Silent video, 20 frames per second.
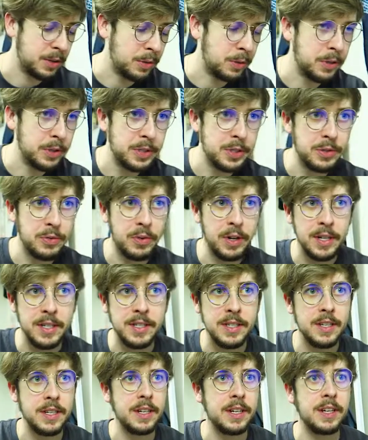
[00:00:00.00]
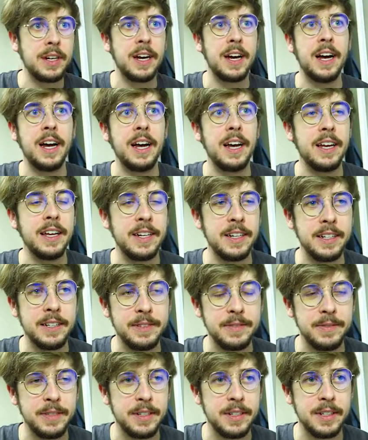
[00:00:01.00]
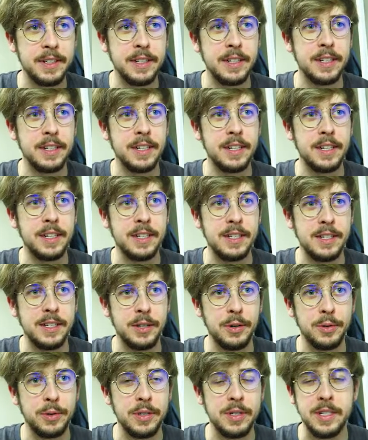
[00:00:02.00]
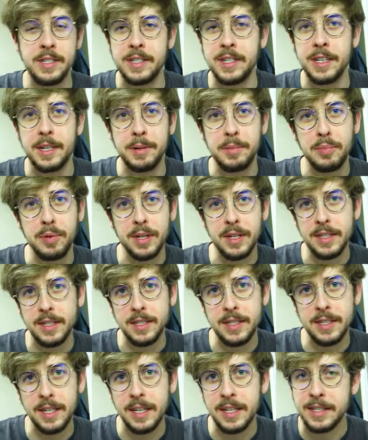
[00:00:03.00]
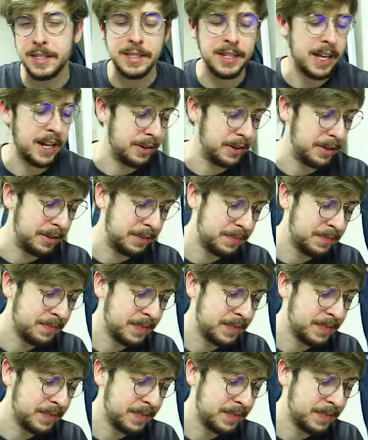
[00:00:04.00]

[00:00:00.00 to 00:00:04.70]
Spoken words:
a horse racing guy and his horse is like a princess. I don't know.